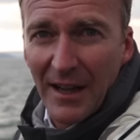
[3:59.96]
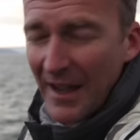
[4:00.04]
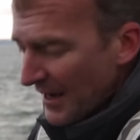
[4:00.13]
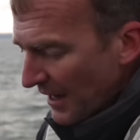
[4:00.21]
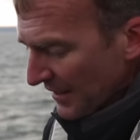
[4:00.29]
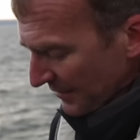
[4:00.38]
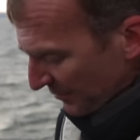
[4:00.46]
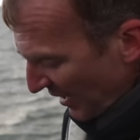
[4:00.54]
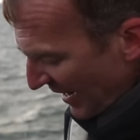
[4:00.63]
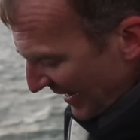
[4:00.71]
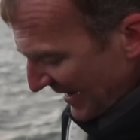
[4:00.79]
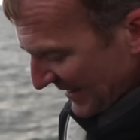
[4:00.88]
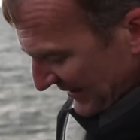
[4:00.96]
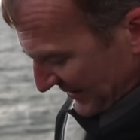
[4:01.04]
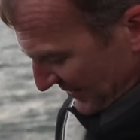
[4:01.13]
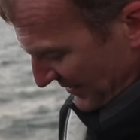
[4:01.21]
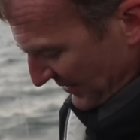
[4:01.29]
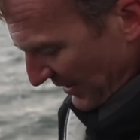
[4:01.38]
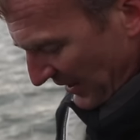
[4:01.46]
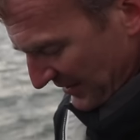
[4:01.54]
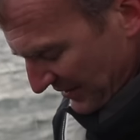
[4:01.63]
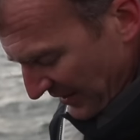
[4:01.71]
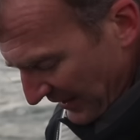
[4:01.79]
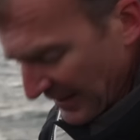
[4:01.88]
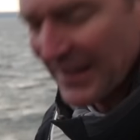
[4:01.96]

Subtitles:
It only really starts to